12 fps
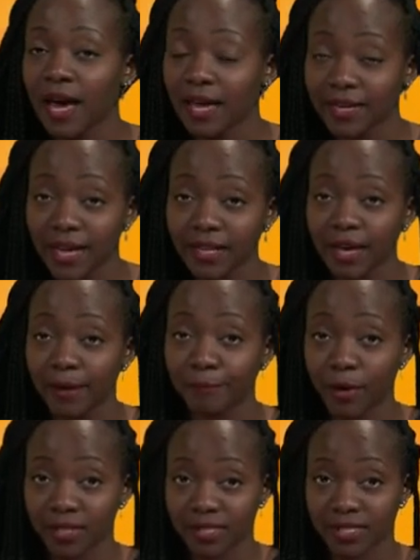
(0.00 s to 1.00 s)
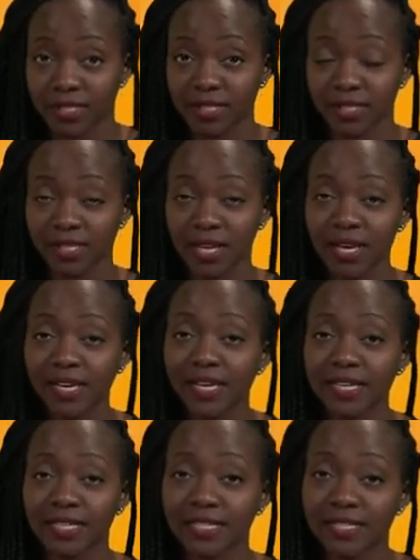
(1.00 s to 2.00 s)
A null hypothesis
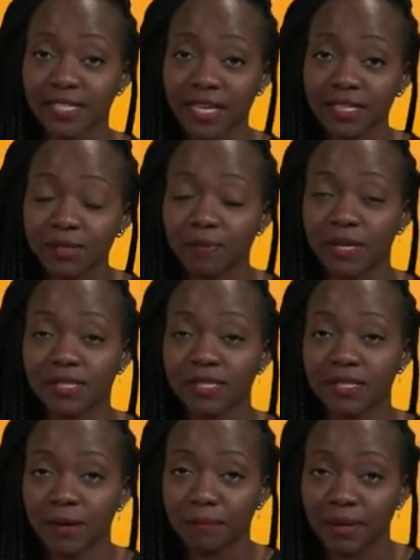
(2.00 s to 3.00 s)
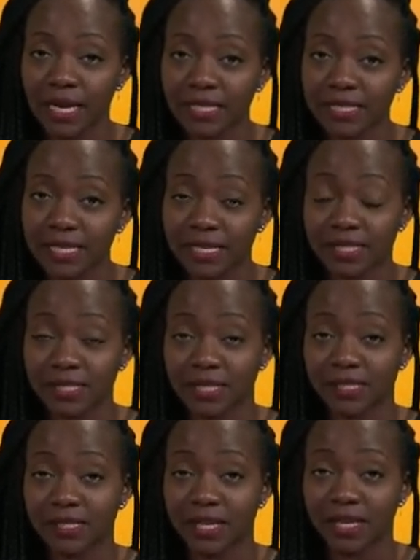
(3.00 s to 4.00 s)
is a statement being
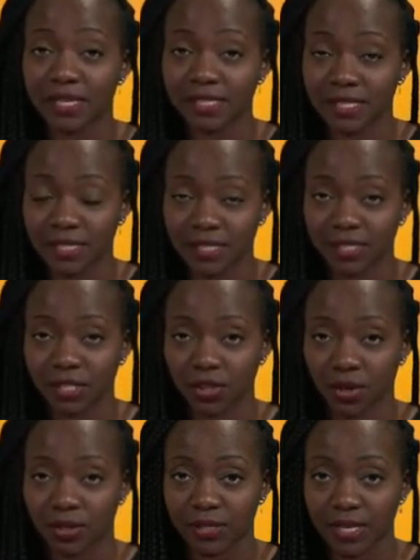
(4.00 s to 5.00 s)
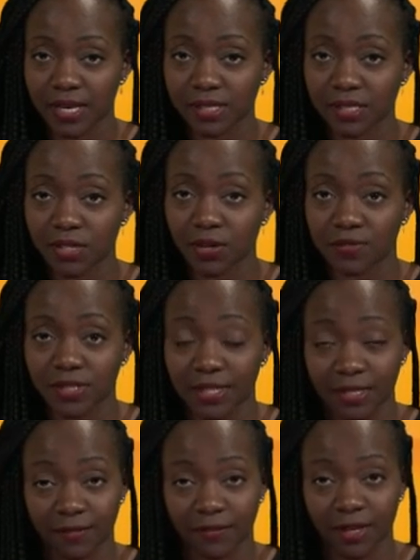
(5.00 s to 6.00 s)
tested in a statistical test of
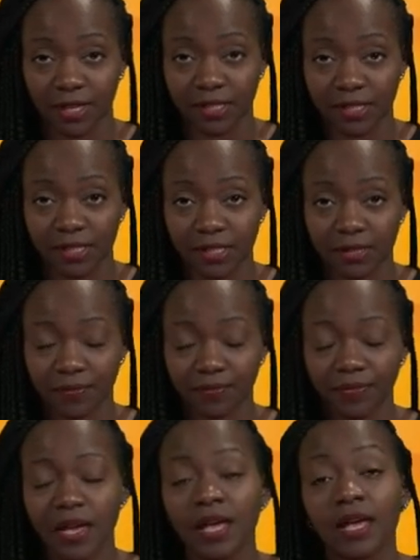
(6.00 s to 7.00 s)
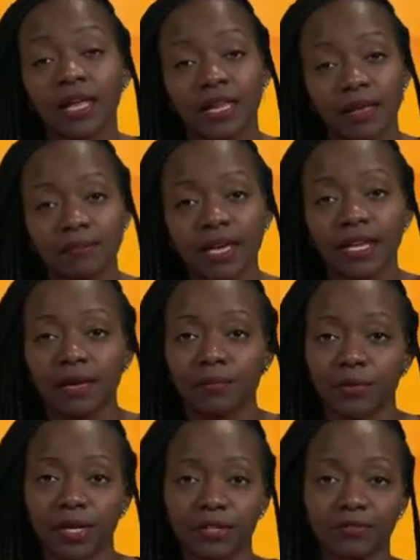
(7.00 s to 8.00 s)
significance. Let me
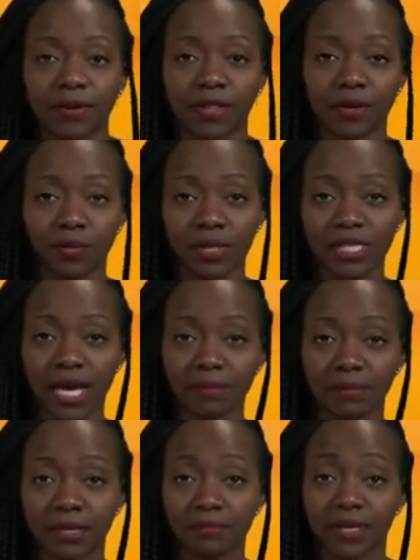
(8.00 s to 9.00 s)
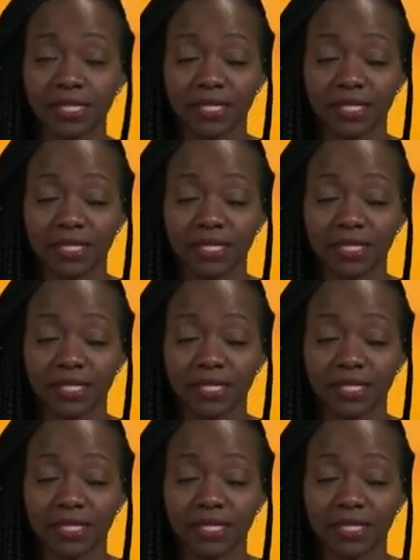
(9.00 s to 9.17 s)
elaborate further what I mean by